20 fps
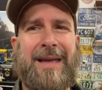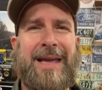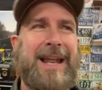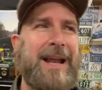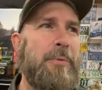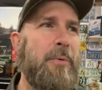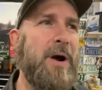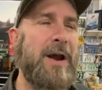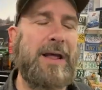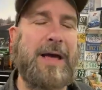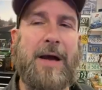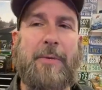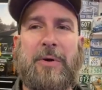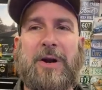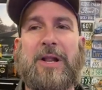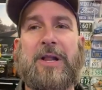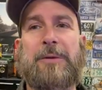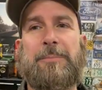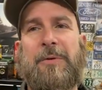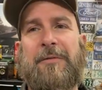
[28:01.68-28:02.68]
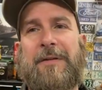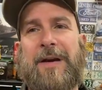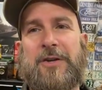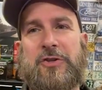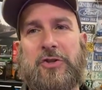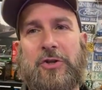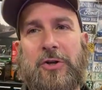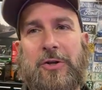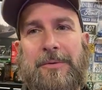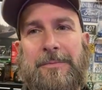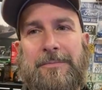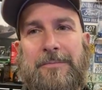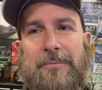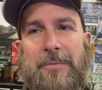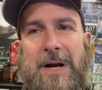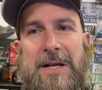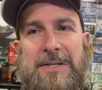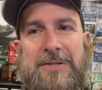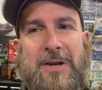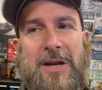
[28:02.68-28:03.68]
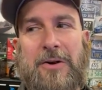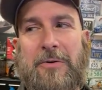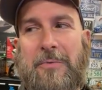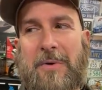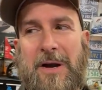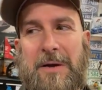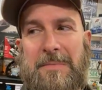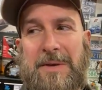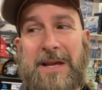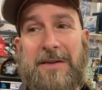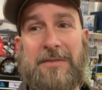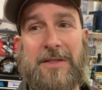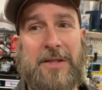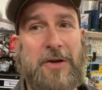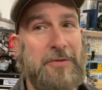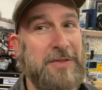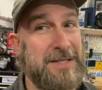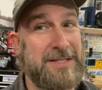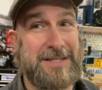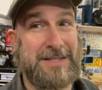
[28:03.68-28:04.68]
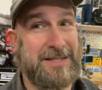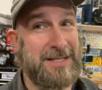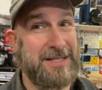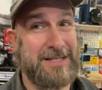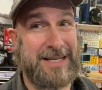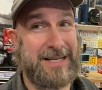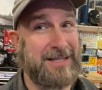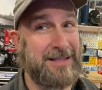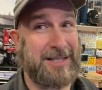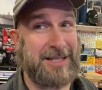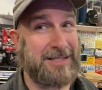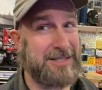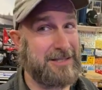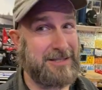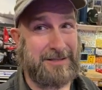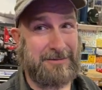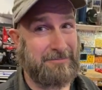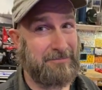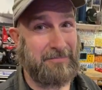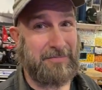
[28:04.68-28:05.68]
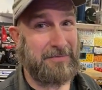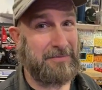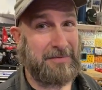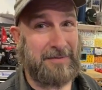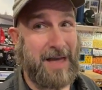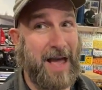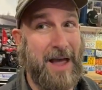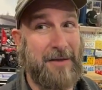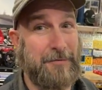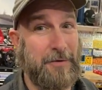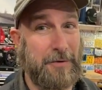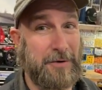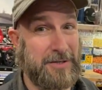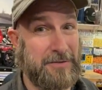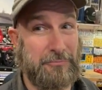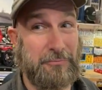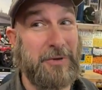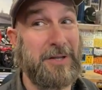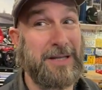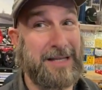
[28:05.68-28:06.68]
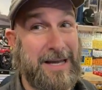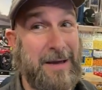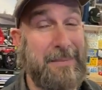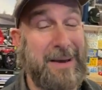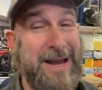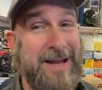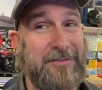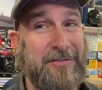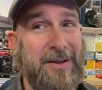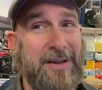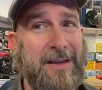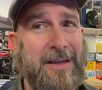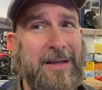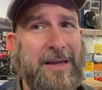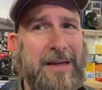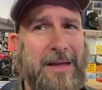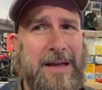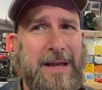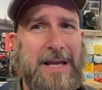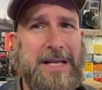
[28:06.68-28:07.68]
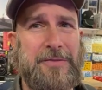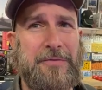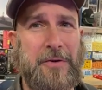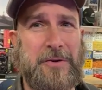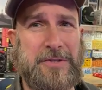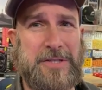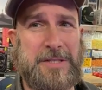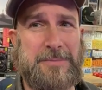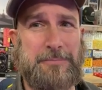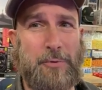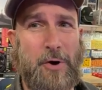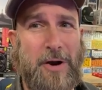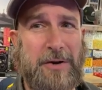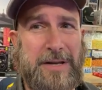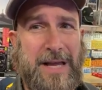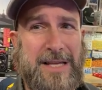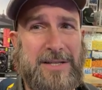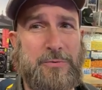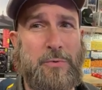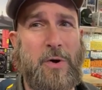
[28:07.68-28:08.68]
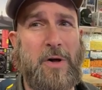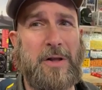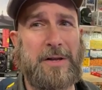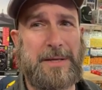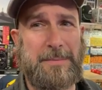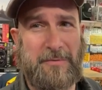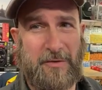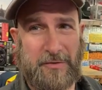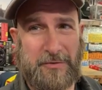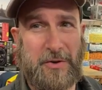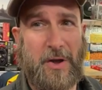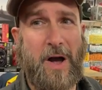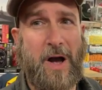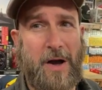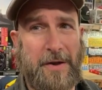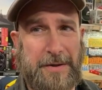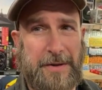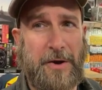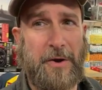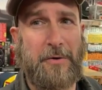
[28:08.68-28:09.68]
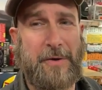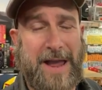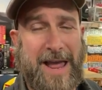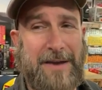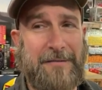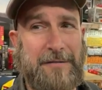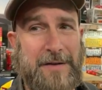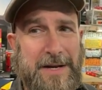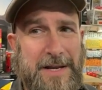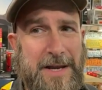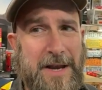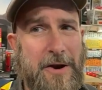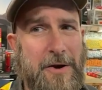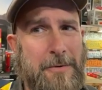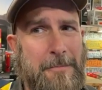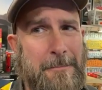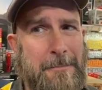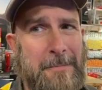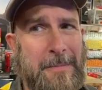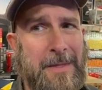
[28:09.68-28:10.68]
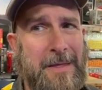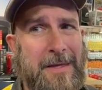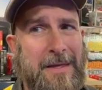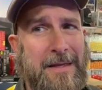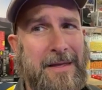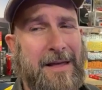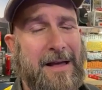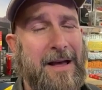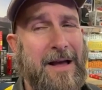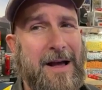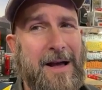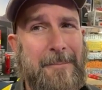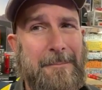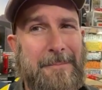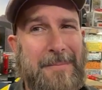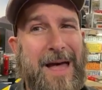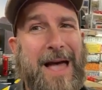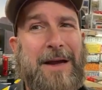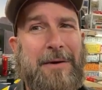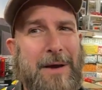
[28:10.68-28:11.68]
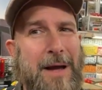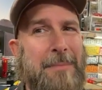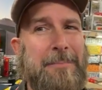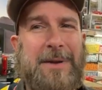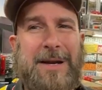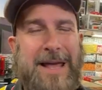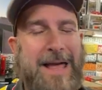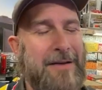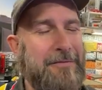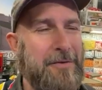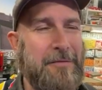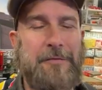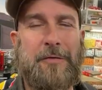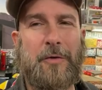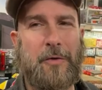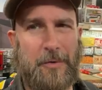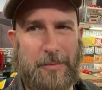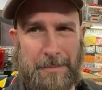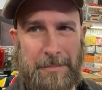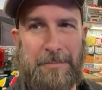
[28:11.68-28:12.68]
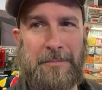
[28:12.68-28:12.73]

and I want to look professional, right? So I don't want to be, even though this iPhone is really amazing as far as its broadcast quality, both audio and video. I'm gonna have a full